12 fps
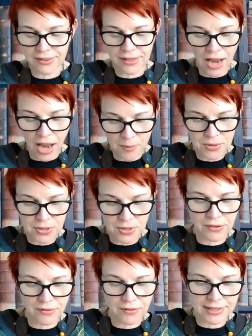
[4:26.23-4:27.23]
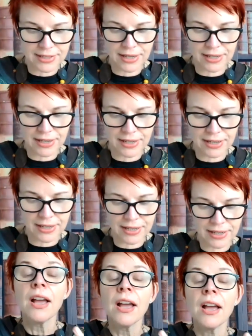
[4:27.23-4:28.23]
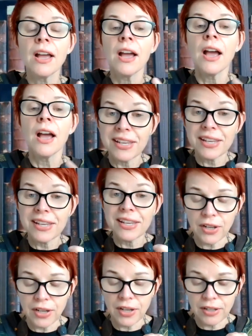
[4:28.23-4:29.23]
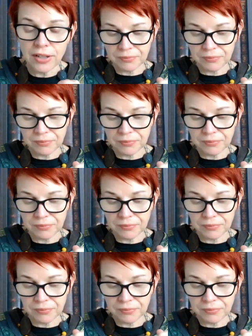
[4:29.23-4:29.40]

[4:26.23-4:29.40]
They absolutely resonate with each other.